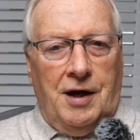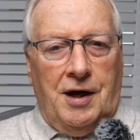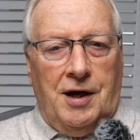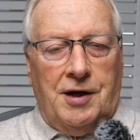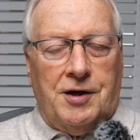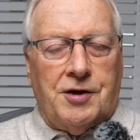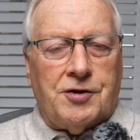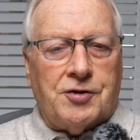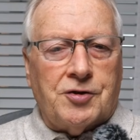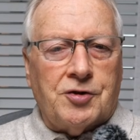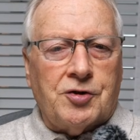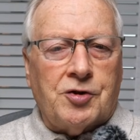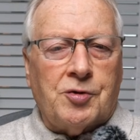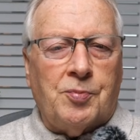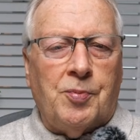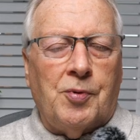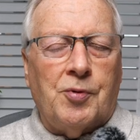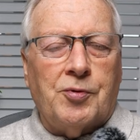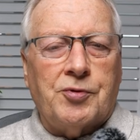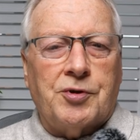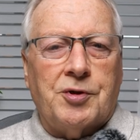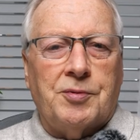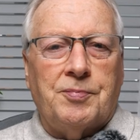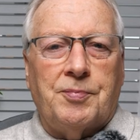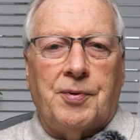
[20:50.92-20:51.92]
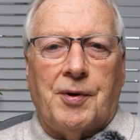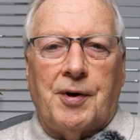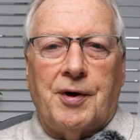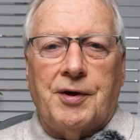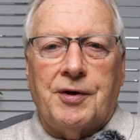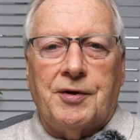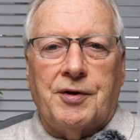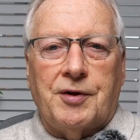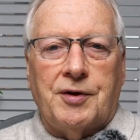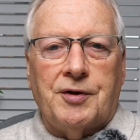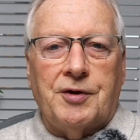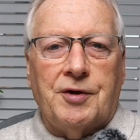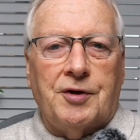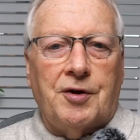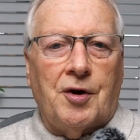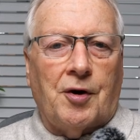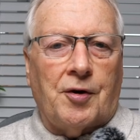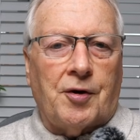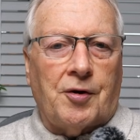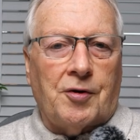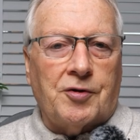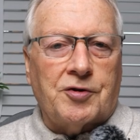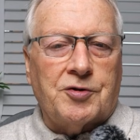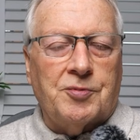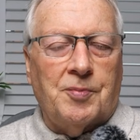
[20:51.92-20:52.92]
it isn't supported by the
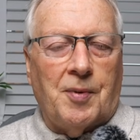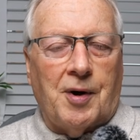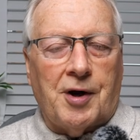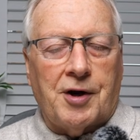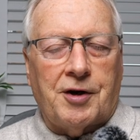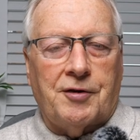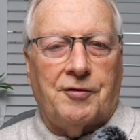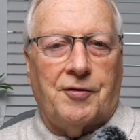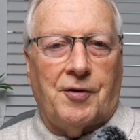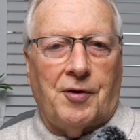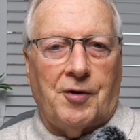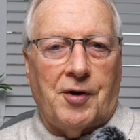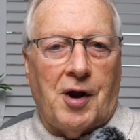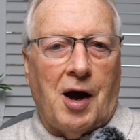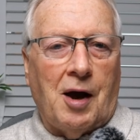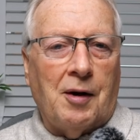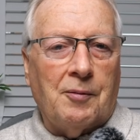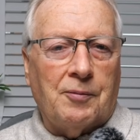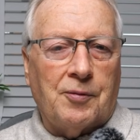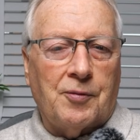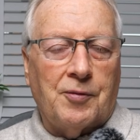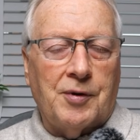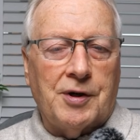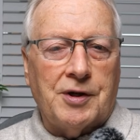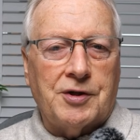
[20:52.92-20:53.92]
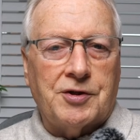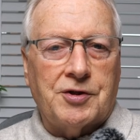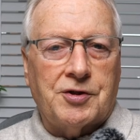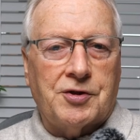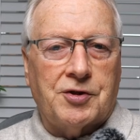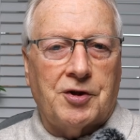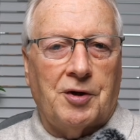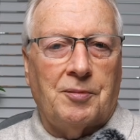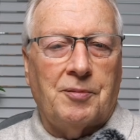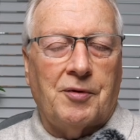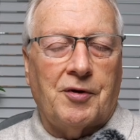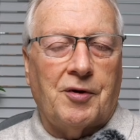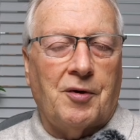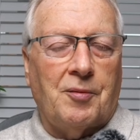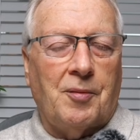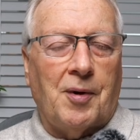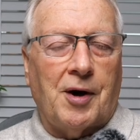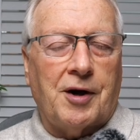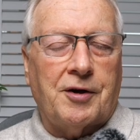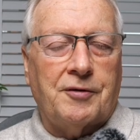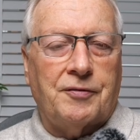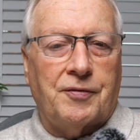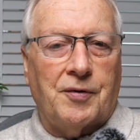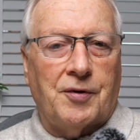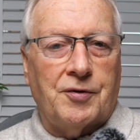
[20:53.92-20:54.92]
Godox microphone app, which some of the
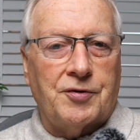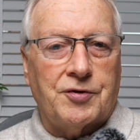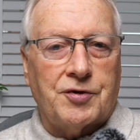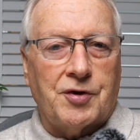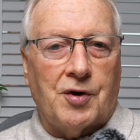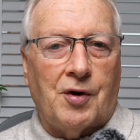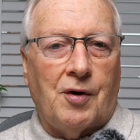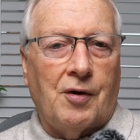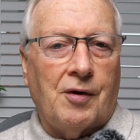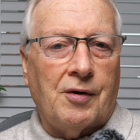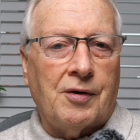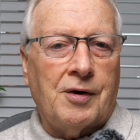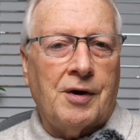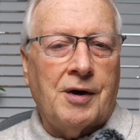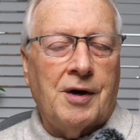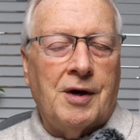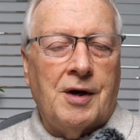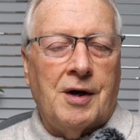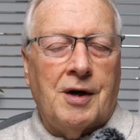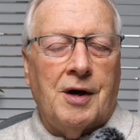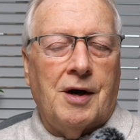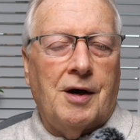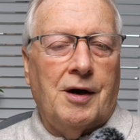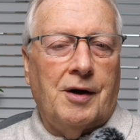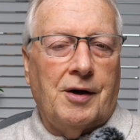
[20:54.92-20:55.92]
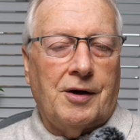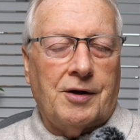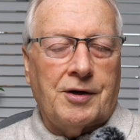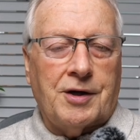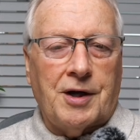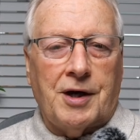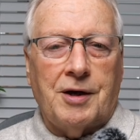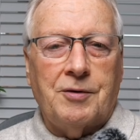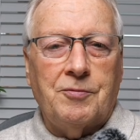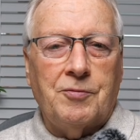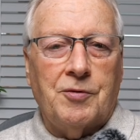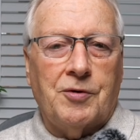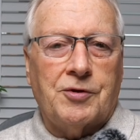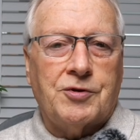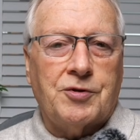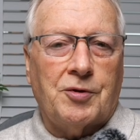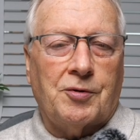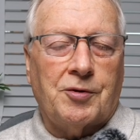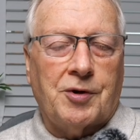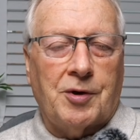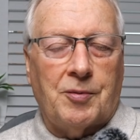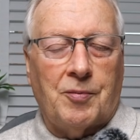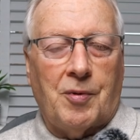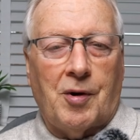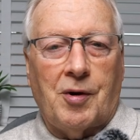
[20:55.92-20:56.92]
microphones are. Again, we're
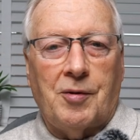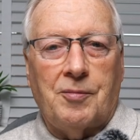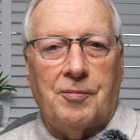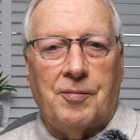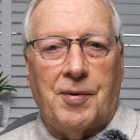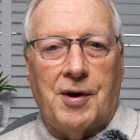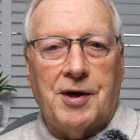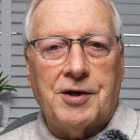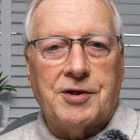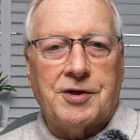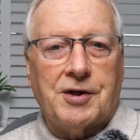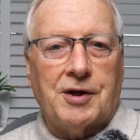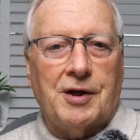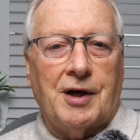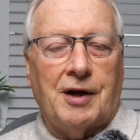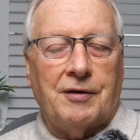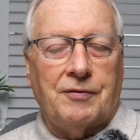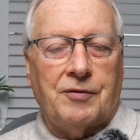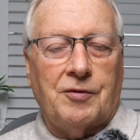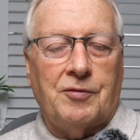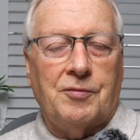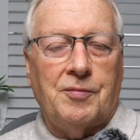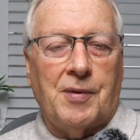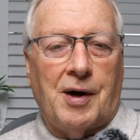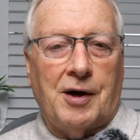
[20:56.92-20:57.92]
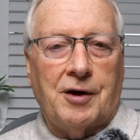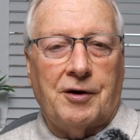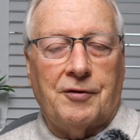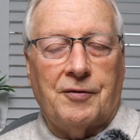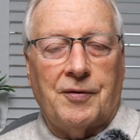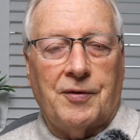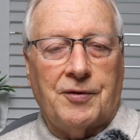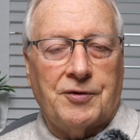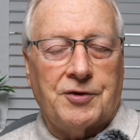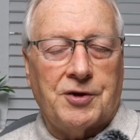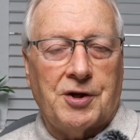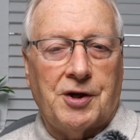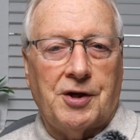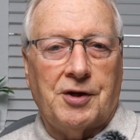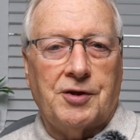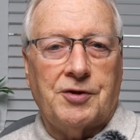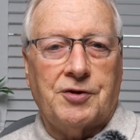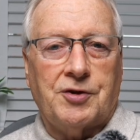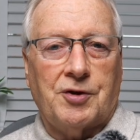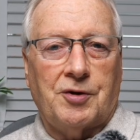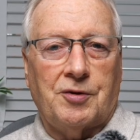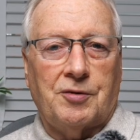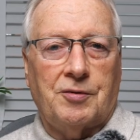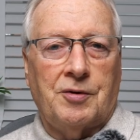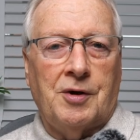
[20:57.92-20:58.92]
talking about basic level microphones here,
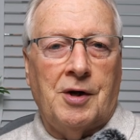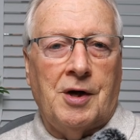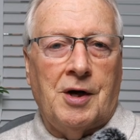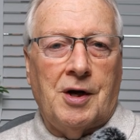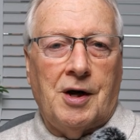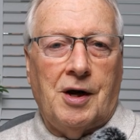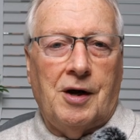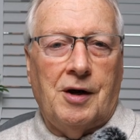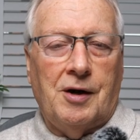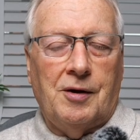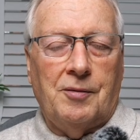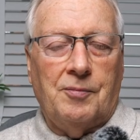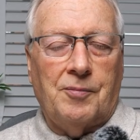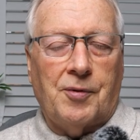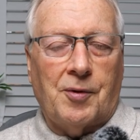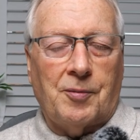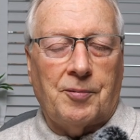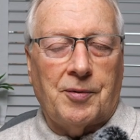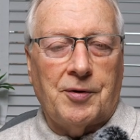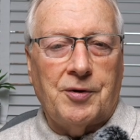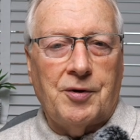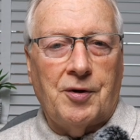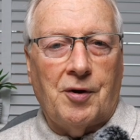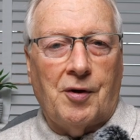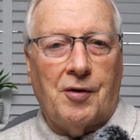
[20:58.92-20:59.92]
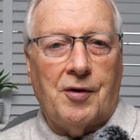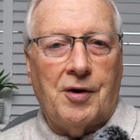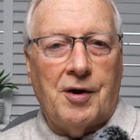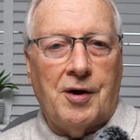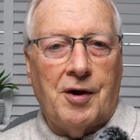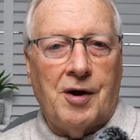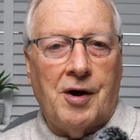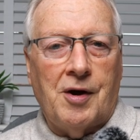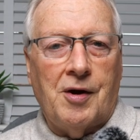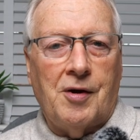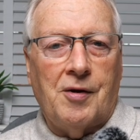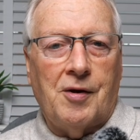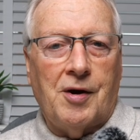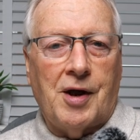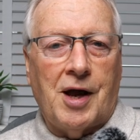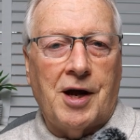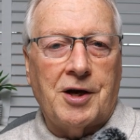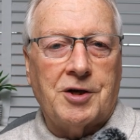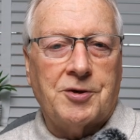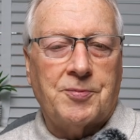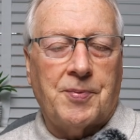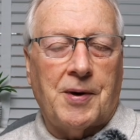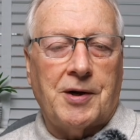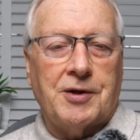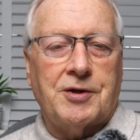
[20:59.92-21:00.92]
so probably not
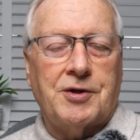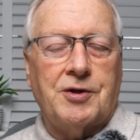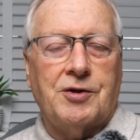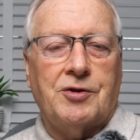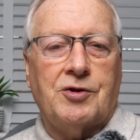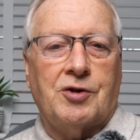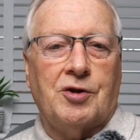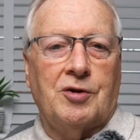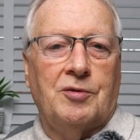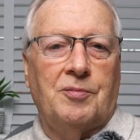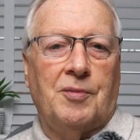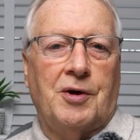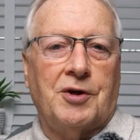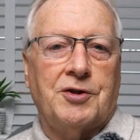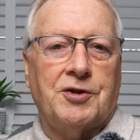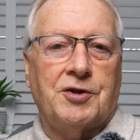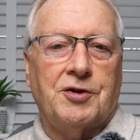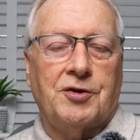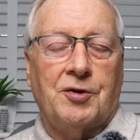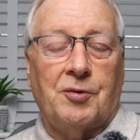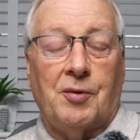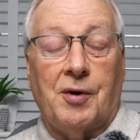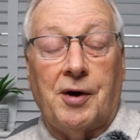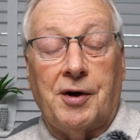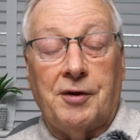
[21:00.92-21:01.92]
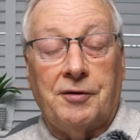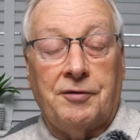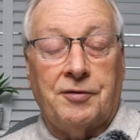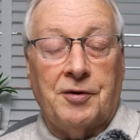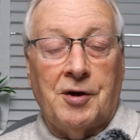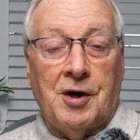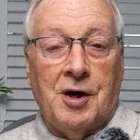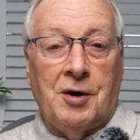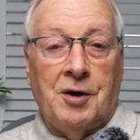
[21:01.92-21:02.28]
expecting too much in the way of